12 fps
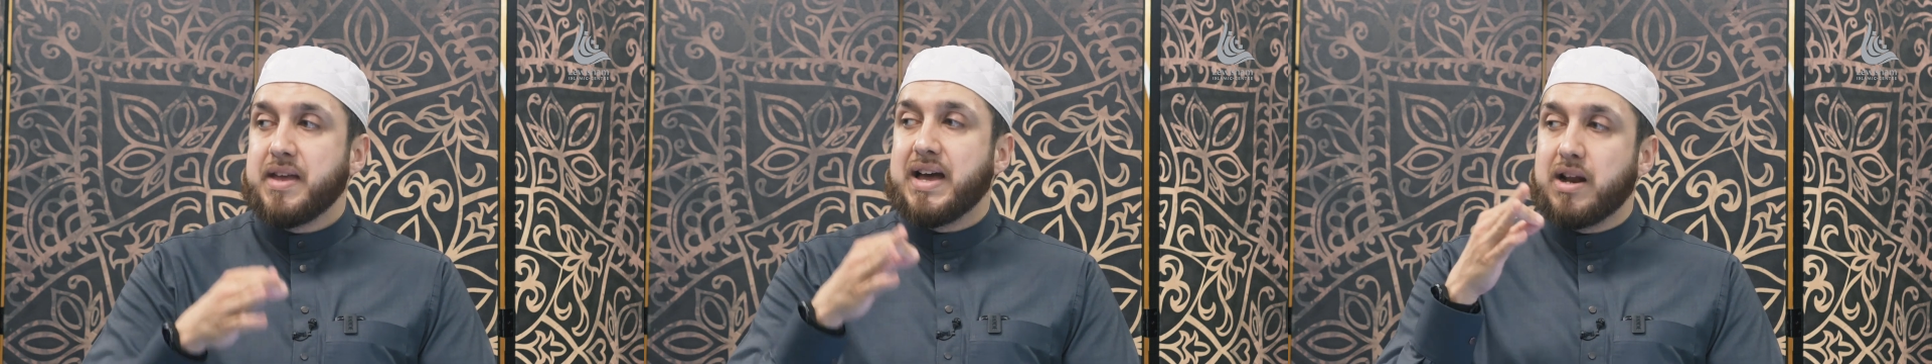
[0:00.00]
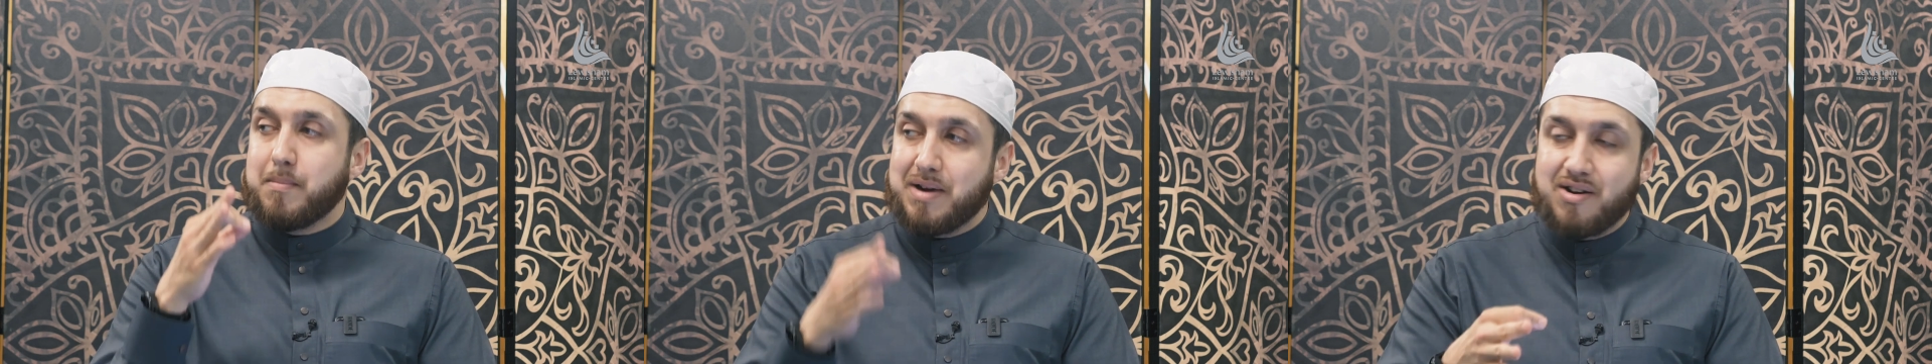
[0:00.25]

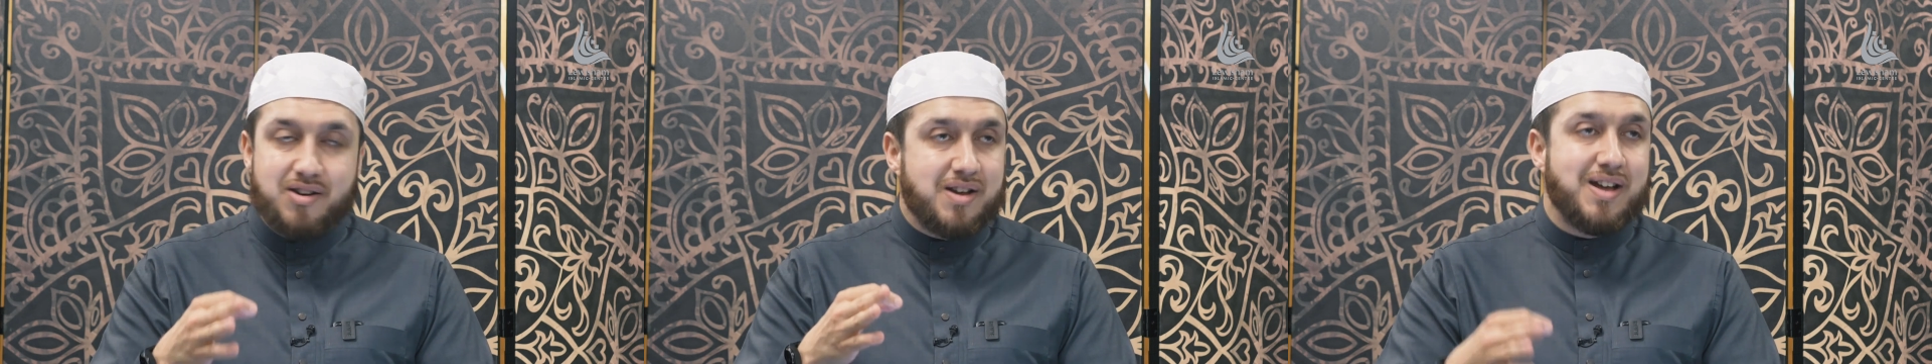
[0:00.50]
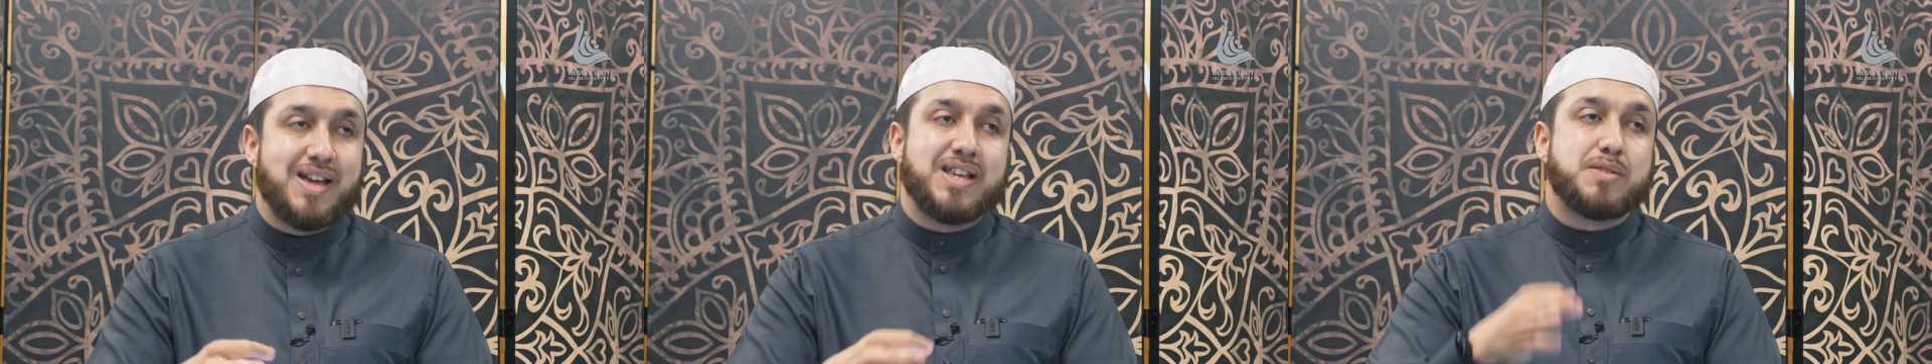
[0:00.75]
and
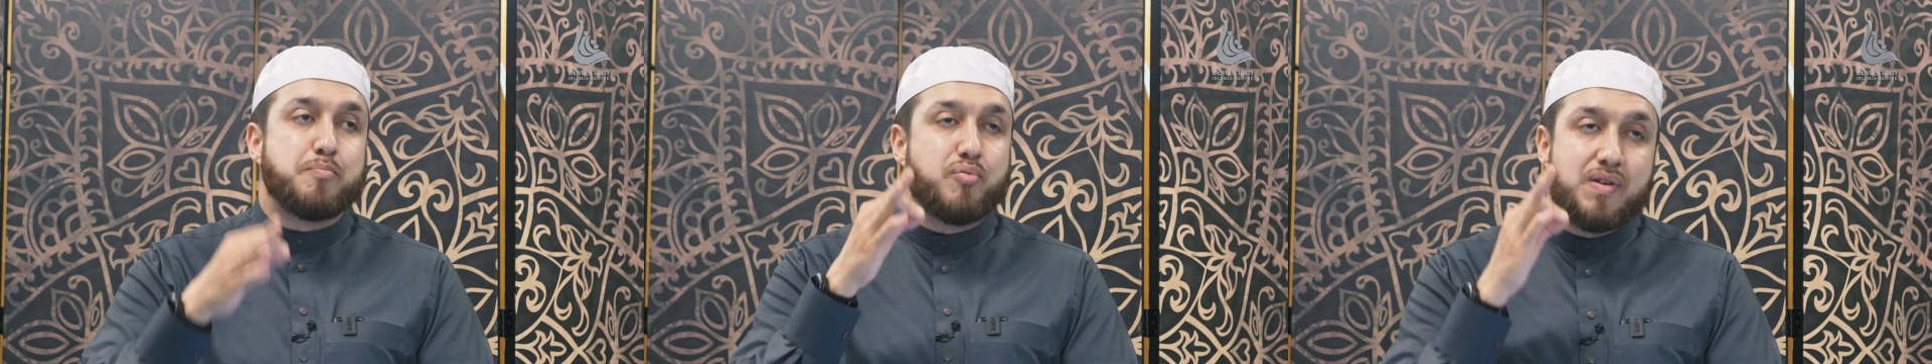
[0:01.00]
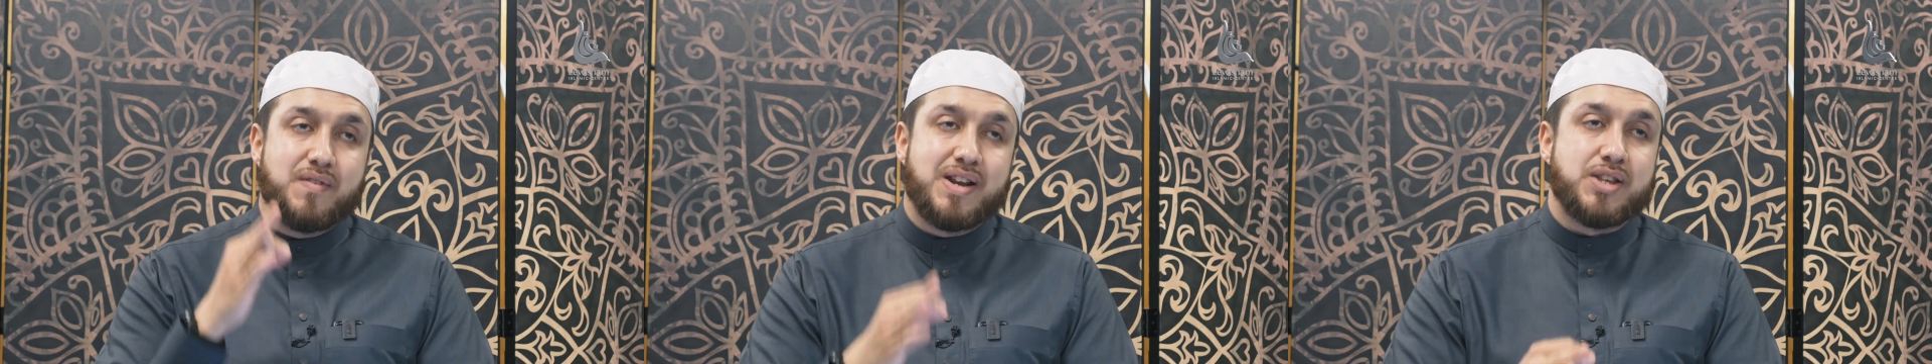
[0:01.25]
America is
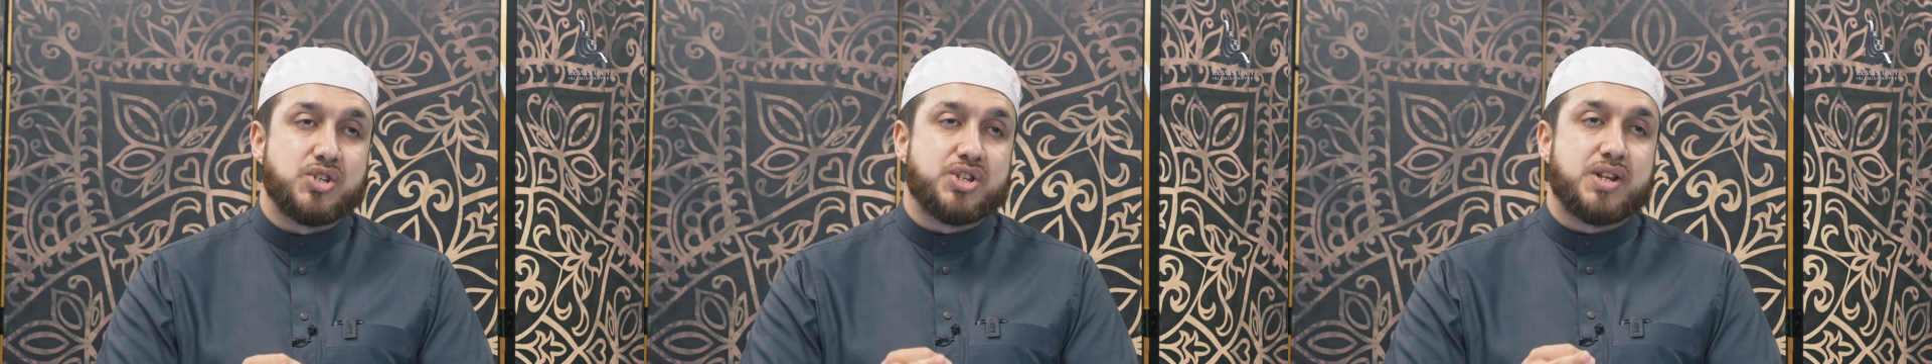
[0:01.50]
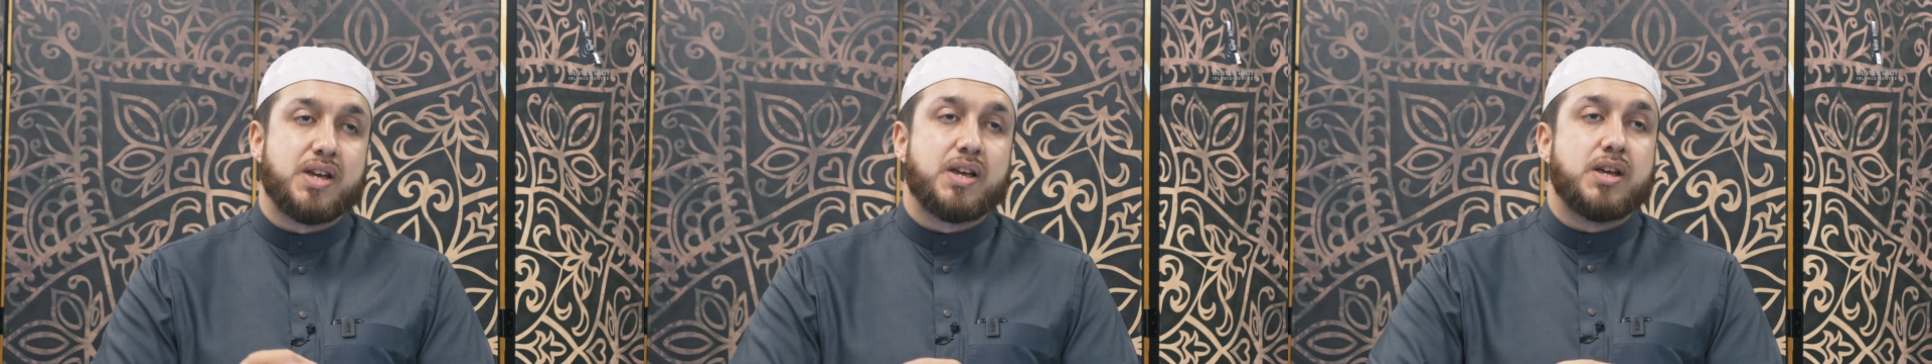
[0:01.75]

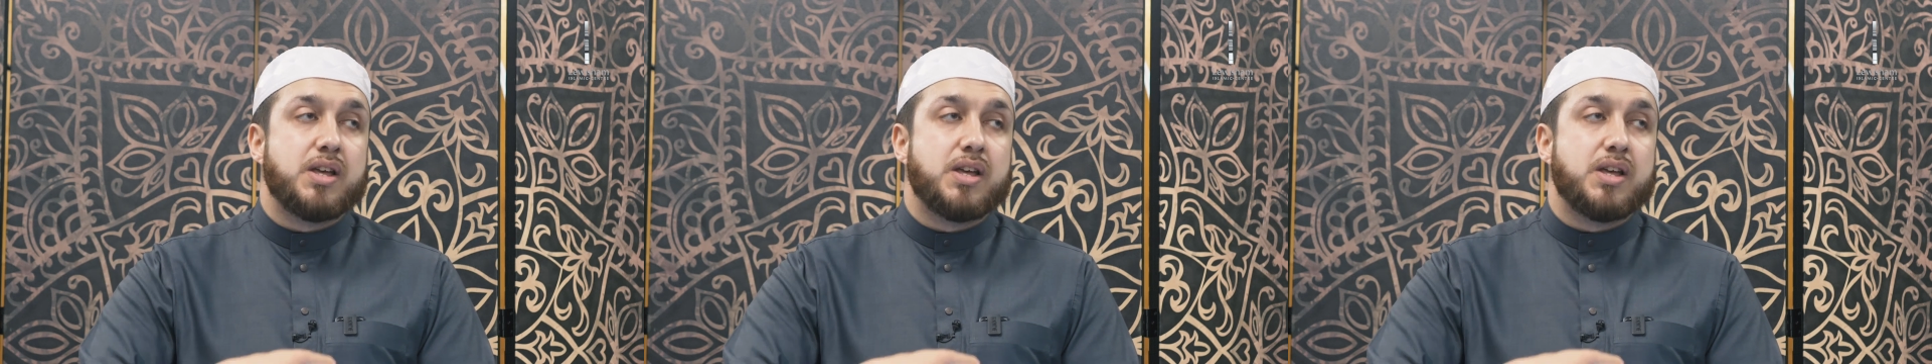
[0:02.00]
privileged